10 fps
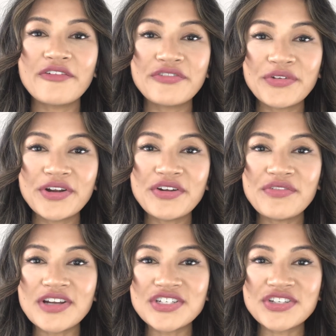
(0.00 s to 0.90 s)
A Florida
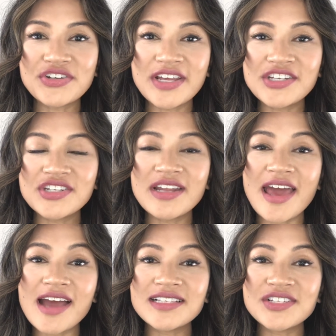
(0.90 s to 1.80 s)
registered agent
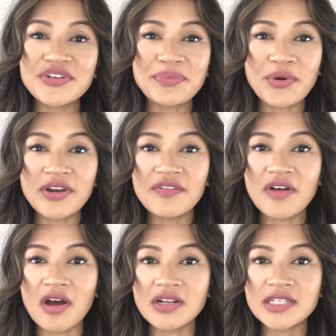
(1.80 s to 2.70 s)
acts as your point of
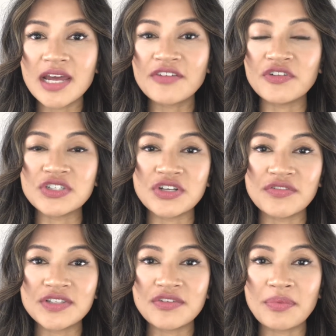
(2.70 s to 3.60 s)
contact for
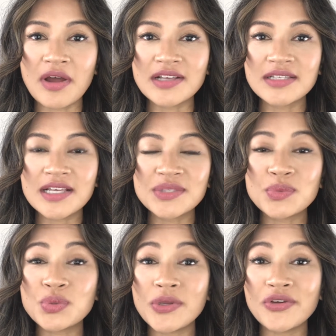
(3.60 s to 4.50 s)
service of process
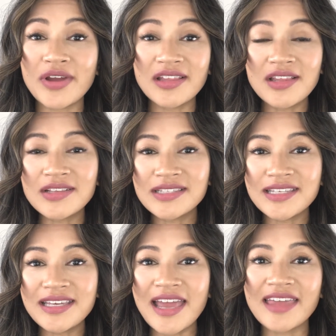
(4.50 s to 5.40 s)
between your
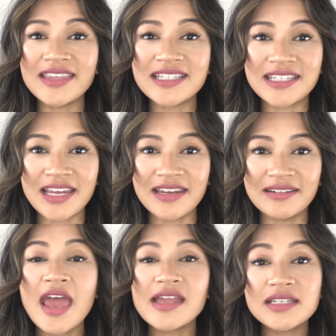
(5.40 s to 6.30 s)
LLC and the state,
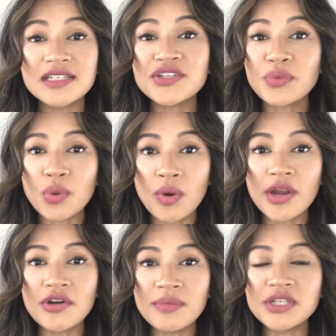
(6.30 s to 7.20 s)
and is a
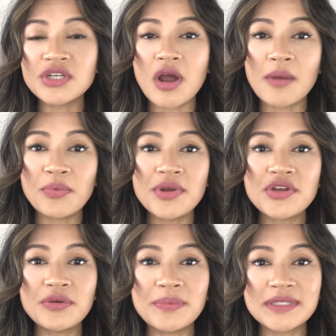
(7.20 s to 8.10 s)
requirement to
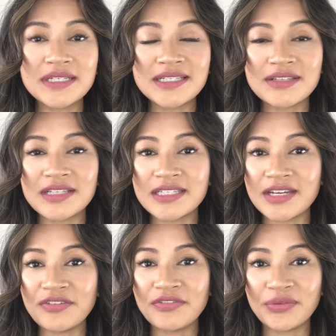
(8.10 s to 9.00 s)
operate your business in the
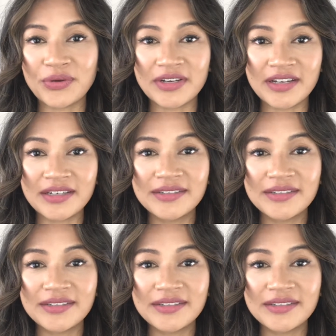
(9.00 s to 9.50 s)
state of Florida.